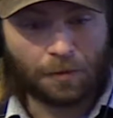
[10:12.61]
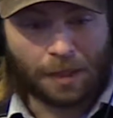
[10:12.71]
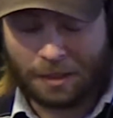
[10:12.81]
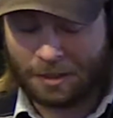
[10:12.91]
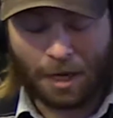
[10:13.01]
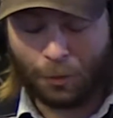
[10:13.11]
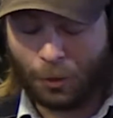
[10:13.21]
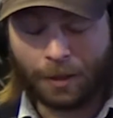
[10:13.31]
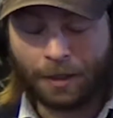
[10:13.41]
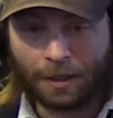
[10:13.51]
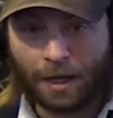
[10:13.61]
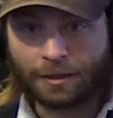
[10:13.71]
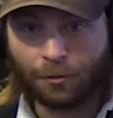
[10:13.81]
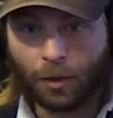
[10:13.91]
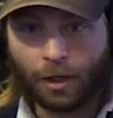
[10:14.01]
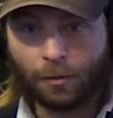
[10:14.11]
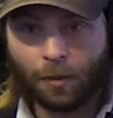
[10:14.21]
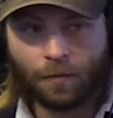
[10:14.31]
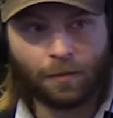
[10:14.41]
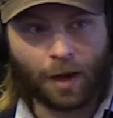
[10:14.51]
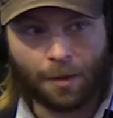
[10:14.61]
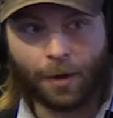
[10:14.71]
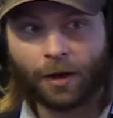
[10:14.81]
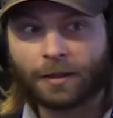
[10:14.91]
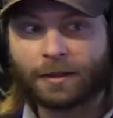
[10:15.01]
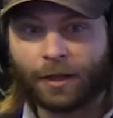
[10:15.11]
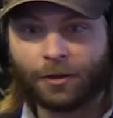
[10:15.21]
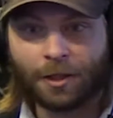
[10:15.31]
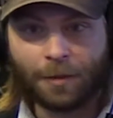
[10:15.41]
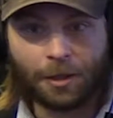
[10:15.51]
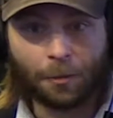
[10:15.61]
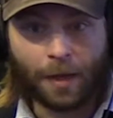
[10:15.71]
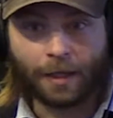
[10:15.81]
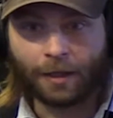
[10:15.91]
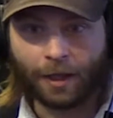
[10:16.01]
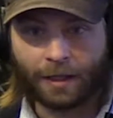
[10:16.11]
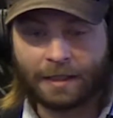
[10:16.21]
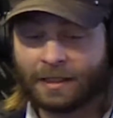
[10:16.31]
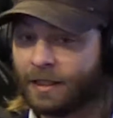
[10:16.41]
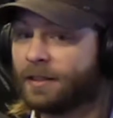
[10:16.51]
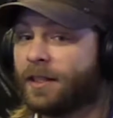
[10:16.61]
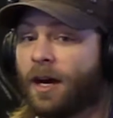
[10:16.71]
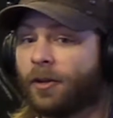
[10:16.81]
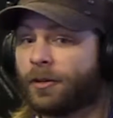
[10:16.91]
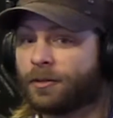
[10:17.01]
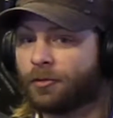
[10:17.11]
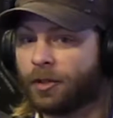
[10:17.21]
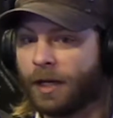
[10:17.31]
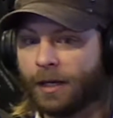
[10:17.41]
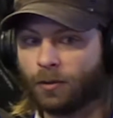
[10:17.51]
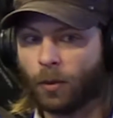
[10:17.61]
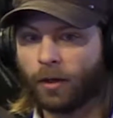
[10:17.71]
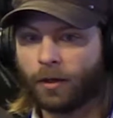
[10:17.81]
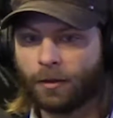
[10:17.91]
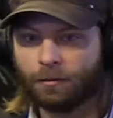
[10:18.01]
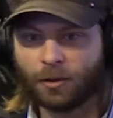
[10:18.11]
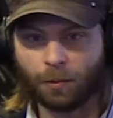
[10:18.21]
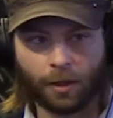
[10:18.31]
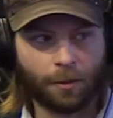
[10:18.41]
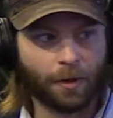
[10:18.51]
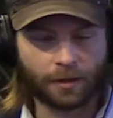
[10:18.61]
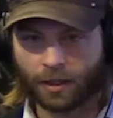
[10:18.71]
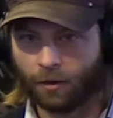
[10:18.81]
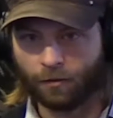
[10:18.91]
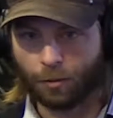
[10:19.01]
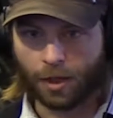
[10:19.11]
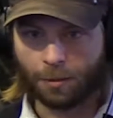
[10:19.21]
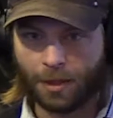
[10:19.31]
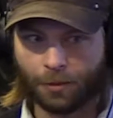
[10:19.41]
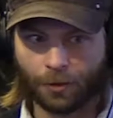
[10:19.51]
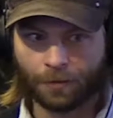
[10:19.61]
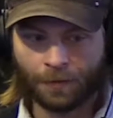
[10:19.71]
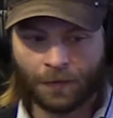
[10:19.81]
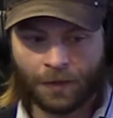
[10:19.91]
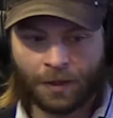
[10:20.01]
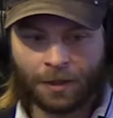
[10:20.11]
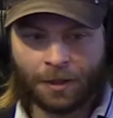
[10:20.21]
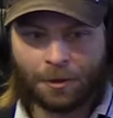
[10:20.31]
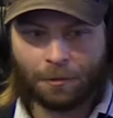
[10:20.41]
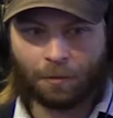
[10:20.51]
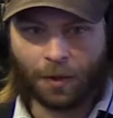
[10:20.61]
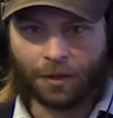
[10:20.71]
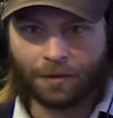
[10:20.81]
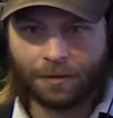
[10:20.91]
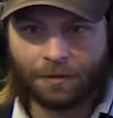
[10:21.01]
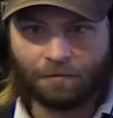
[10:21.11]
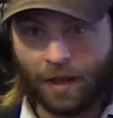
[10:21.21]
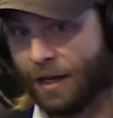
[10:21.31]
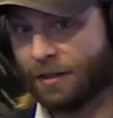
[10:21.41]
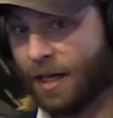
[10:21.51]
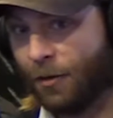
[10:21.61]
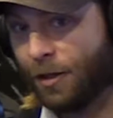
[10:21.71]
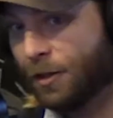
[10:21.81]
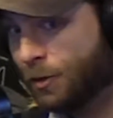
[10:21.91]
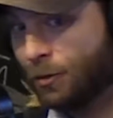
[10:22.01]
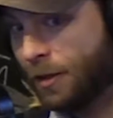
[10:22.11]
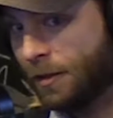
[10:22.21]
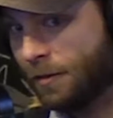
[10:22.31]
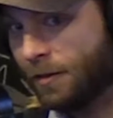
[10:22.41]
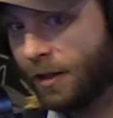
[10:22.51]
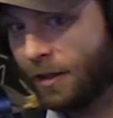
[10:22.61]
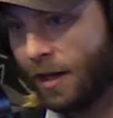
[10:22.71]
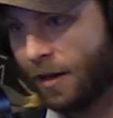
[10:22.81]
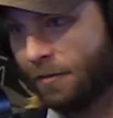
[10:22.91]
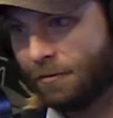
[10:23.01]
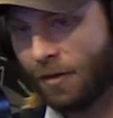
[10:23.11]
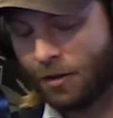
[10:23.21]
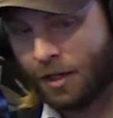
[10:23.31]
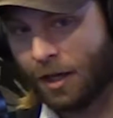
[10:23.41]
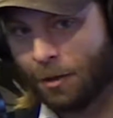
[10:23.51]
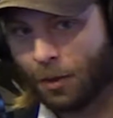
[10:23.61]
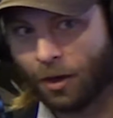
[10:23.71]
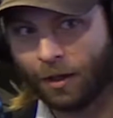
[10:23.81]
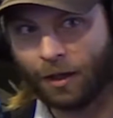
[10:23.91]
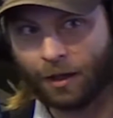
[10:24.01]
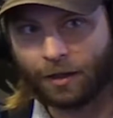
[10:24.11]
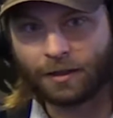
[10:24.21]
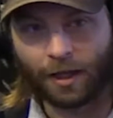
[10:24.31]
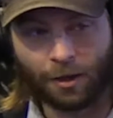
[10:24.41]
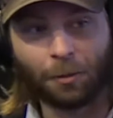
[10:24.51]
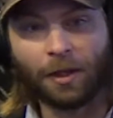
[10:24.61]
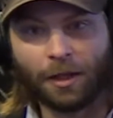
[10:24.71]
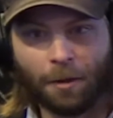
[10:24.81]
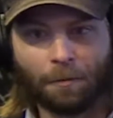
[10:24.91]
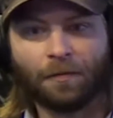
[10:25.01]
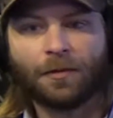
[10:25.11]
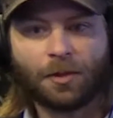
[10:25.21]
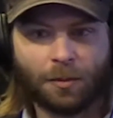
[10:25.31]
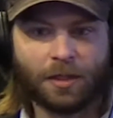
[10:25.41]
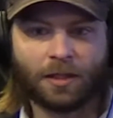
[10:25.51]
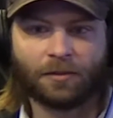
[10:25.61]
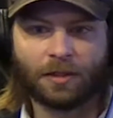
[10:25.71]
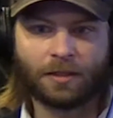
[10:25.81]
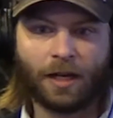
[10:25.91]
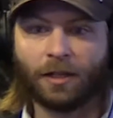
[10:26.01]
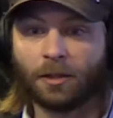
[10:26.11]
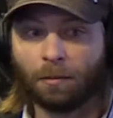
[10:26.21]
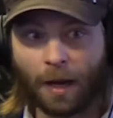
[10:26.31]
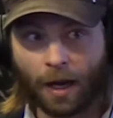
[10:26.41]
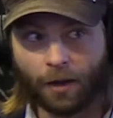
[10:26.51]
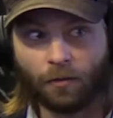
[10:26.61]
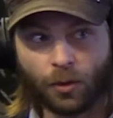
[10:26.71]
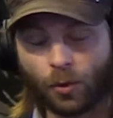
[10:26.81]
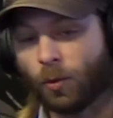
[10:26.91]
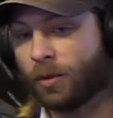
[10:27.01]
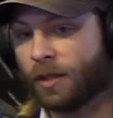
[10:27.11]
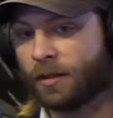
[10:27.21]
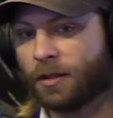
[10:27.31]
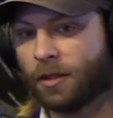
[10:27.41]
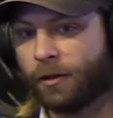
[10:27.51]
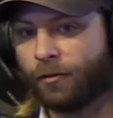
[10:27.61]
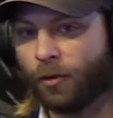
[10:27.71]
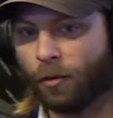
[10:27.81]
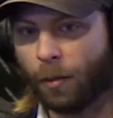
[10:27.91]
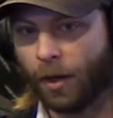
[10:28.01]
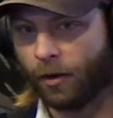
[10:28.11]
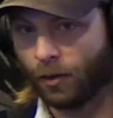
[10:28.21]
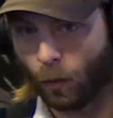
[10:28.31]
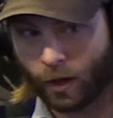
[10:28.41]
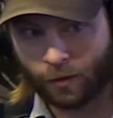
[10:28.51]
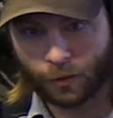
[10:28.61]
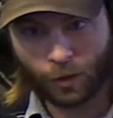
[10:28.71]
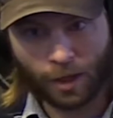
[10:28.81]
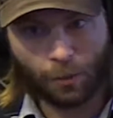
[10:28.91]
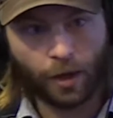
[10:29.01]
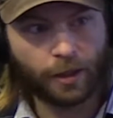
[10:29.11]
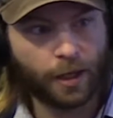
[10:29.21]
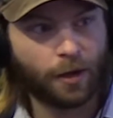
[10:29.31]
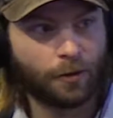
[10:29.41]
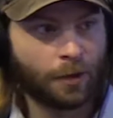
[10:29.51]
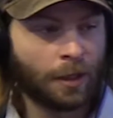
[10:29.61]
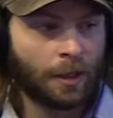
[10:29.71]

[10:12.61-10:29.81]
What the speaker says: It's not pulling in lots of money by American standards. I mean, they're making like $6 for a day's work split amongst however many people. But that is now an industry that they are taking part in, and it's helping them to be self-sustaining, to buy the tools necessary for repairing the wells when they break down.